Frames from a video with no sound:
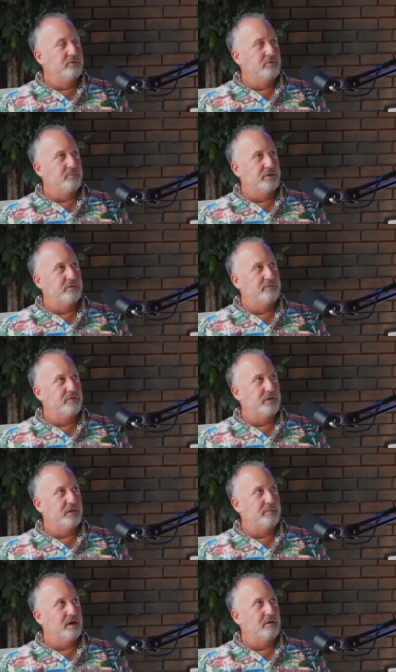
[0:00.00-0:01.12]
who's, but if you
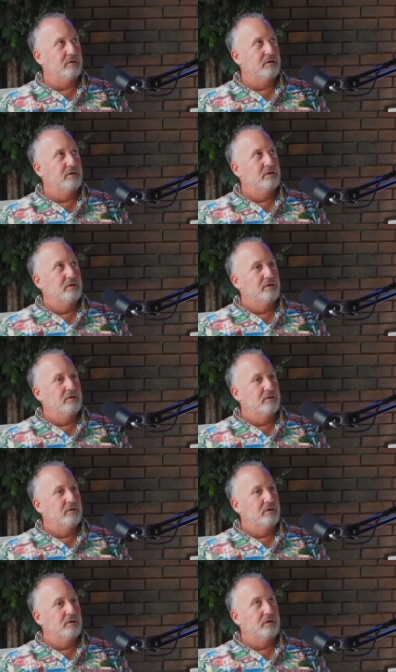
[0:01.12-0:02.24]
think about,
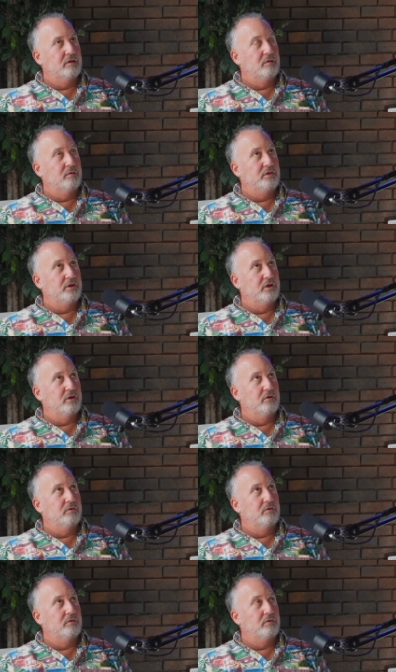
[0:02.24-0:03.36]
you
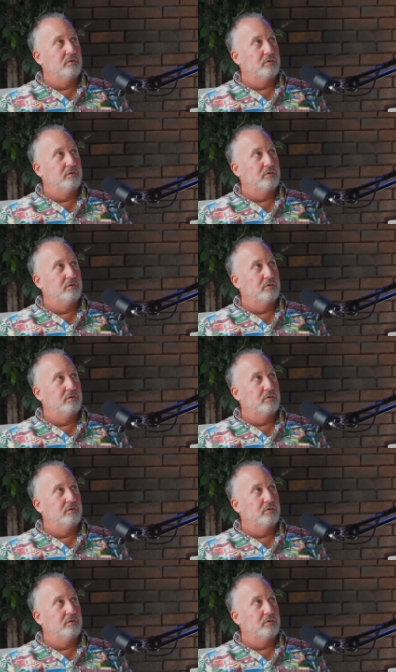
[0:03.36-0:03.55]
know,